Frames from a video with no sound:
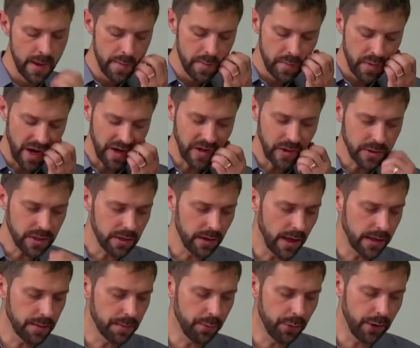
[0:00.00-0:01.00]
I'd also like
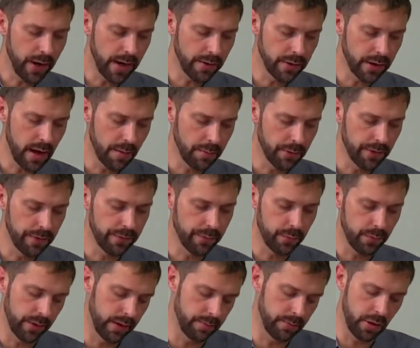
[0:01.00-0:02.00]
to point out a couple of
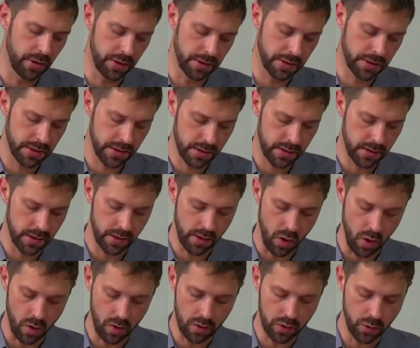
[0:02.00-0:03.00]
what I'm going to
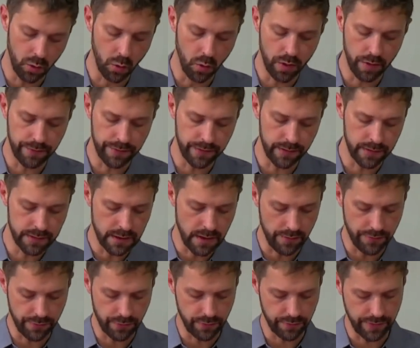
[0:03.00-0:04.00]
call core
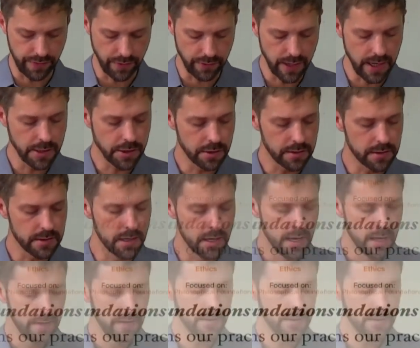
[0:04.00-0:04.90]
philosophical foundations. These